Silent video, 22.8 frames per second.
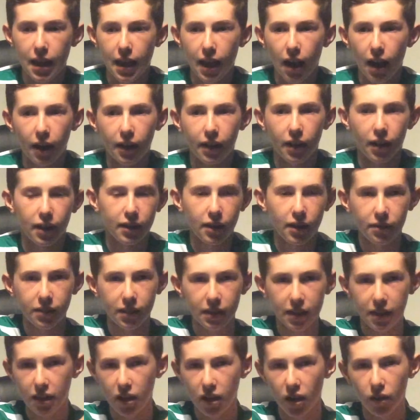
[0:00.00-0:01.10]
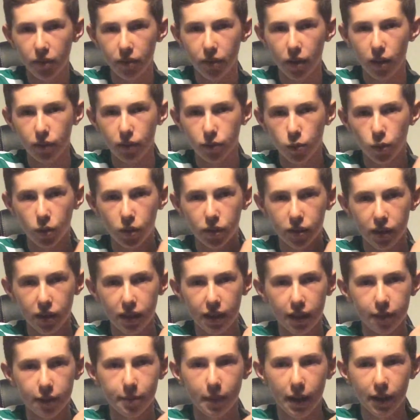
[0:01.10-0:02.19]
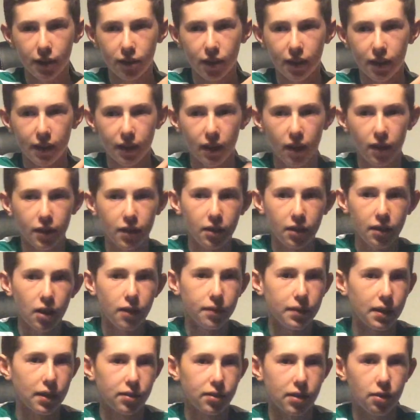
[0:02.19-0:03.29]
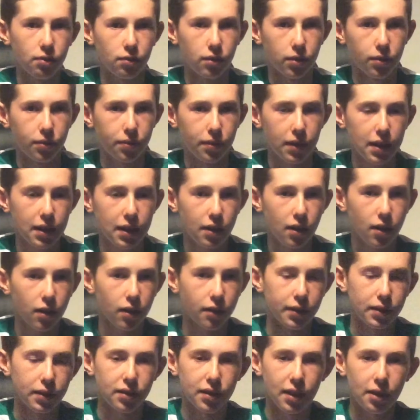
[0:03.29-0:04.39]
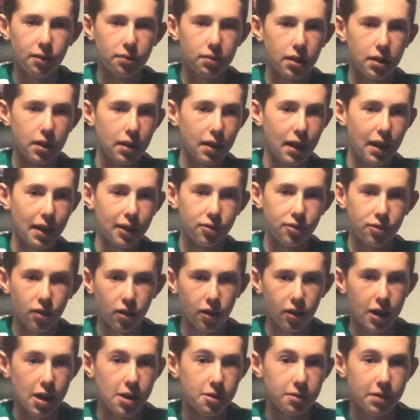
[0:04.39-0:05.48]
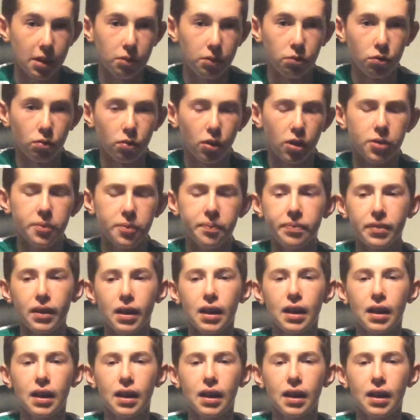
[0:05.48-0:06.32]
I don't think he got involved once in this match, and I don't know if that's down to Finn or if it's down to the lads not going down the right.